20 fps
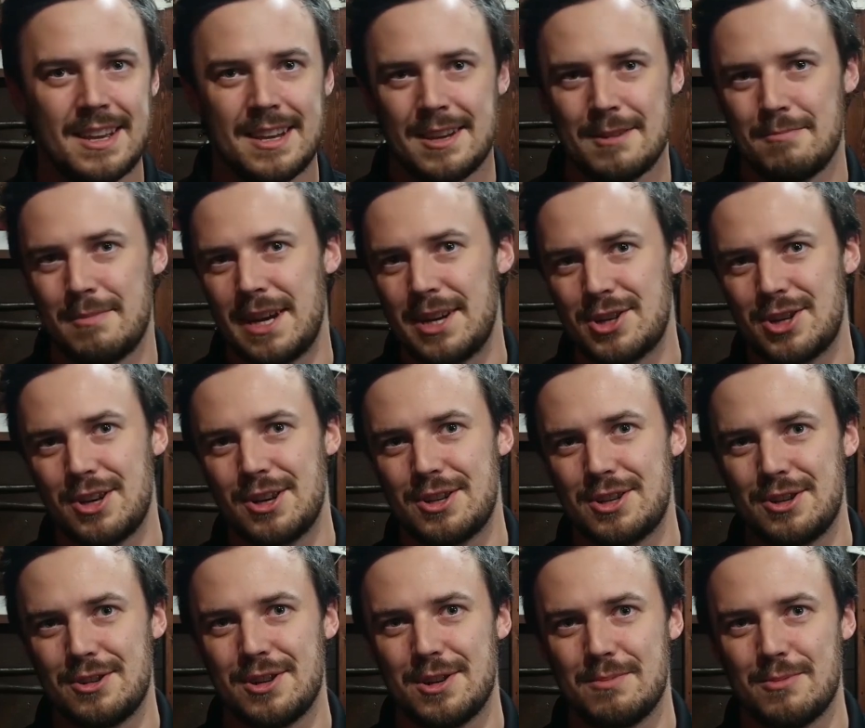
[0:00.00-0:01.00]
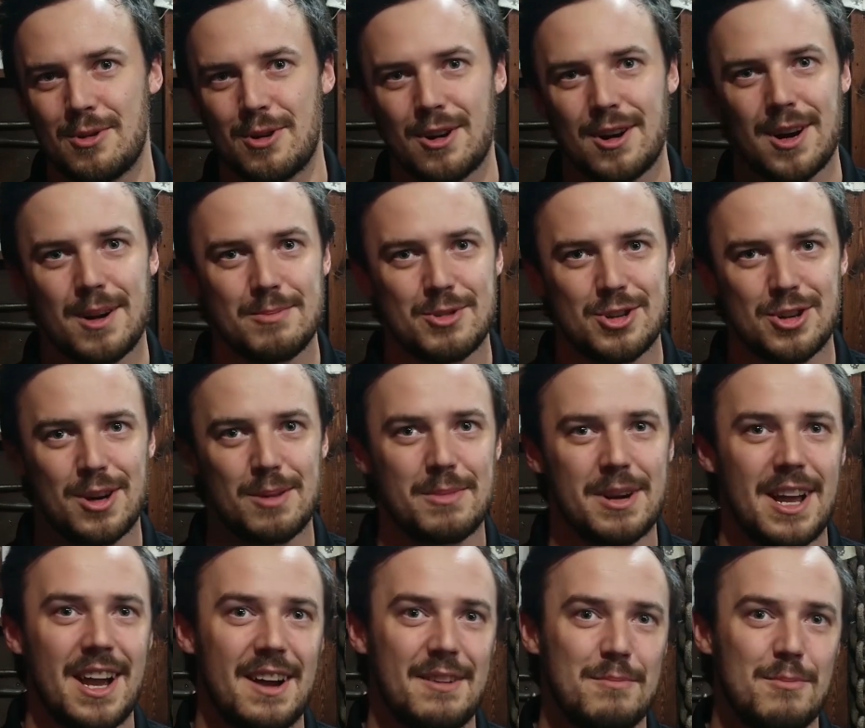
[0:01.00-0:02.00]
Make sure you tune in more. I'm sure I'm going
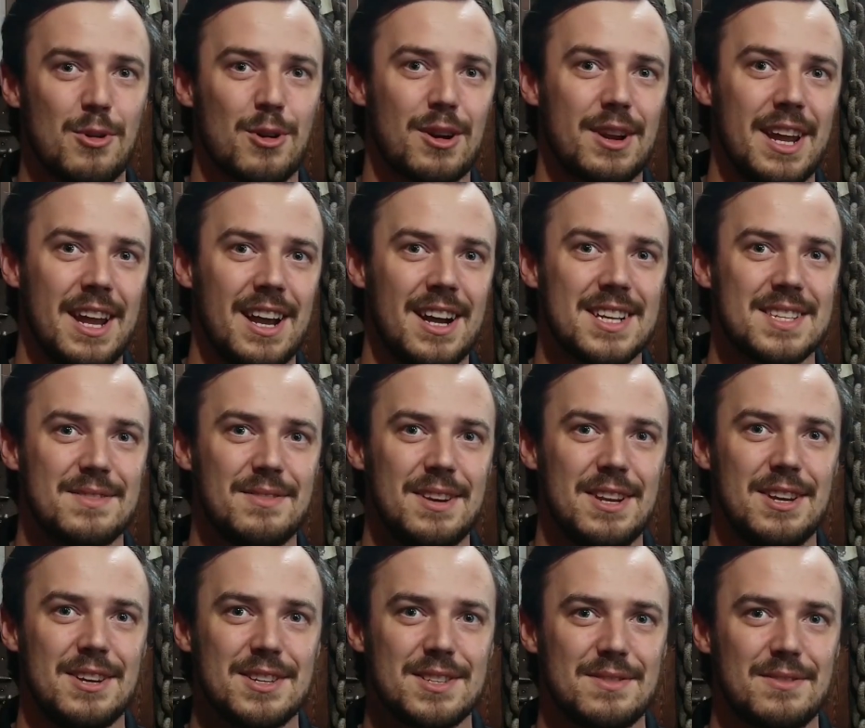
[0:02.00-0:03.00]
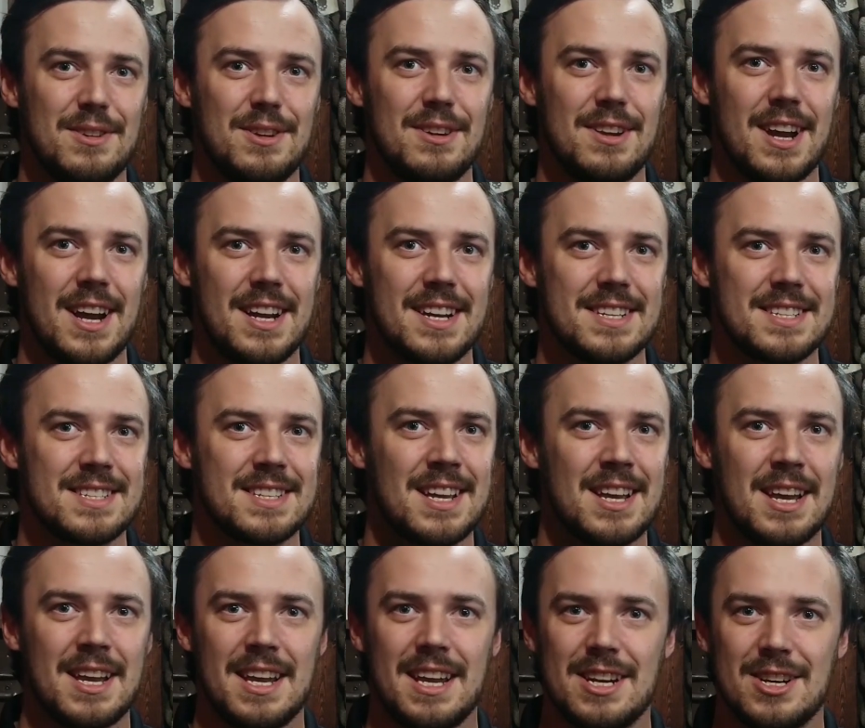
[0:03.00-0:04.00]
to have more chaos videos for you guys
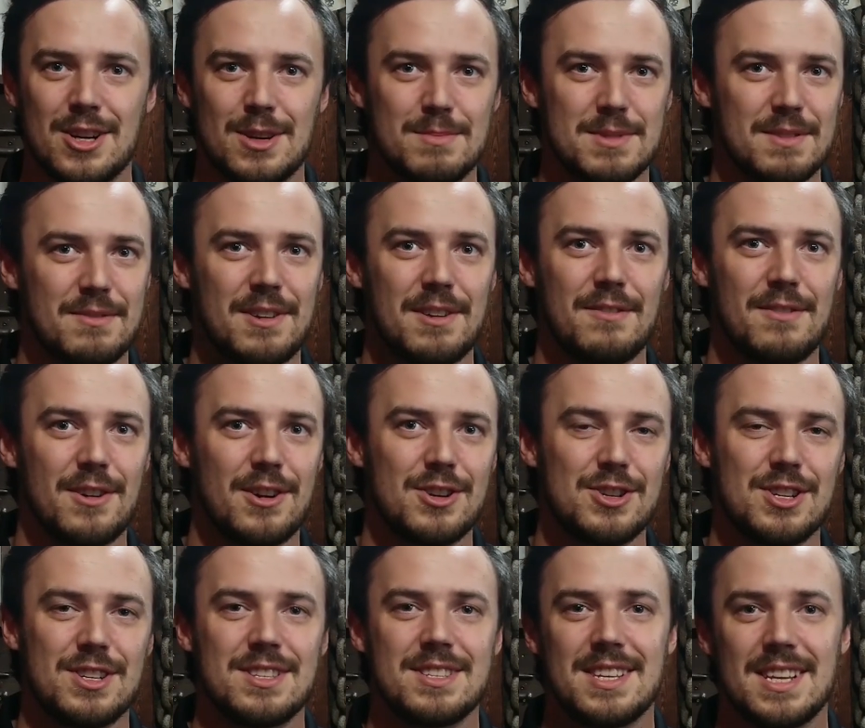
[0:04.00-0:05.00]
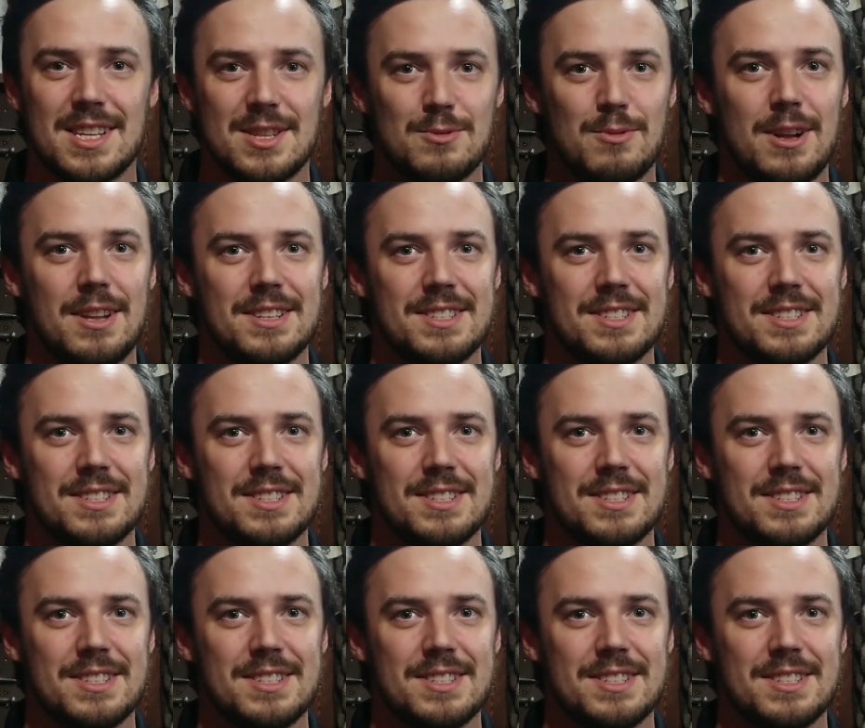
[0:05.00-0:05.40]
in terms of conversions as well as